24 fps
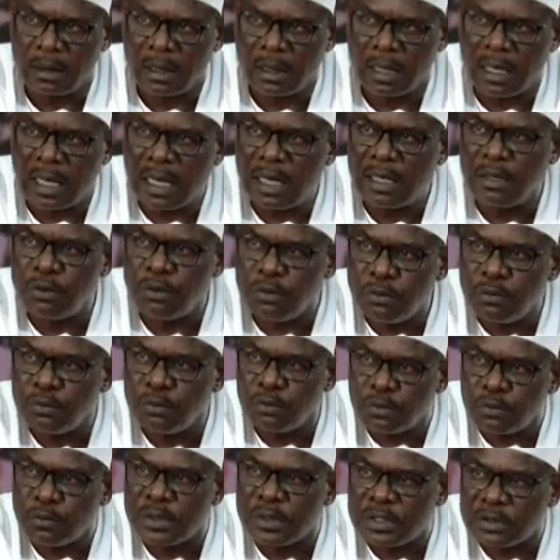Are you
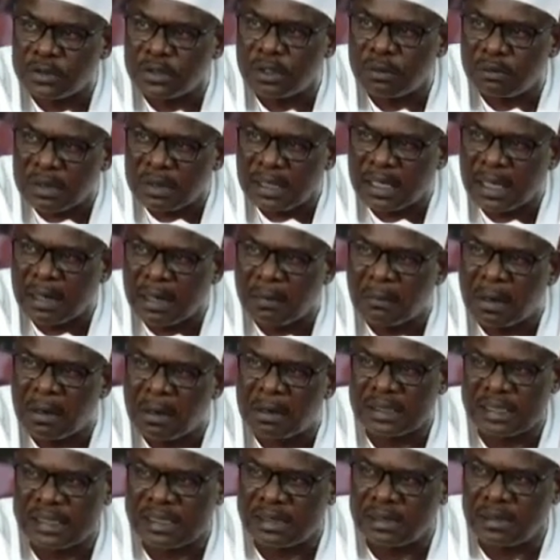doing something
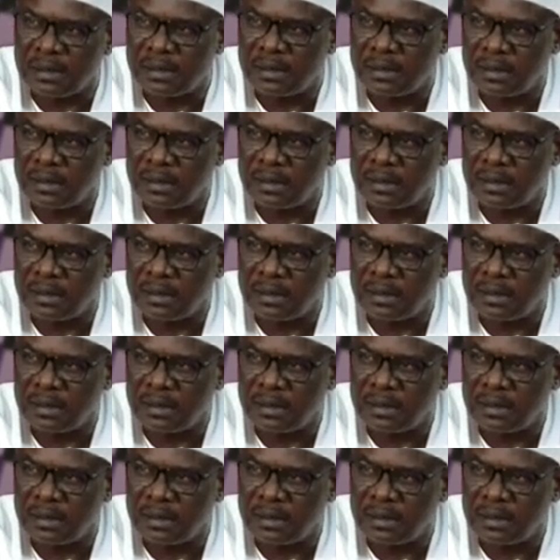about it?